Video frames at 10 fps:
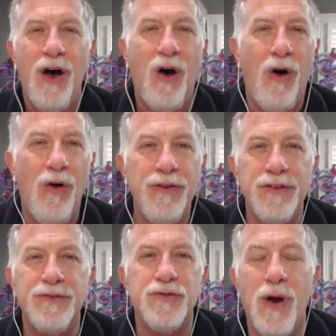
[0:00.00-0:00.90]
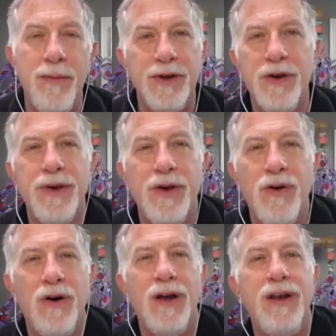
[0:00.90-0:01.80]
all the drama going
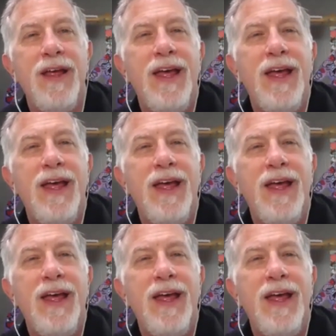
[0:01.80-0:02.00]
on.